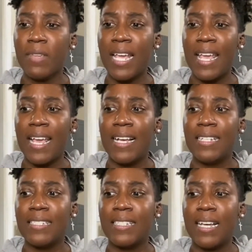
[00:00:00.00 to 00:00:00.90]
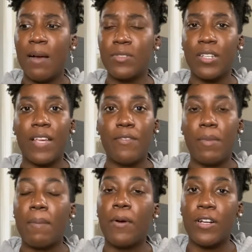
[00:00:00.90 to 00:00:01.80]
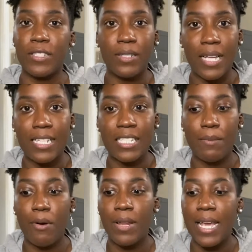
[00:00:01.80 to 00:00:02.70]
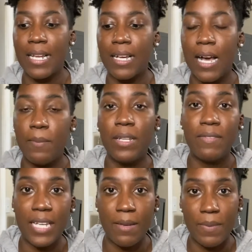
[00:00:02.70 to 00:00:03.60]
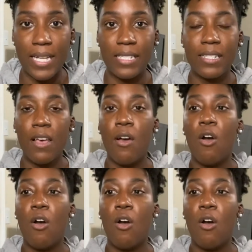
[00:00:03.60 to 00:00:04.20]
And I'm just gonna give you my personal testimony and a couple of tidbits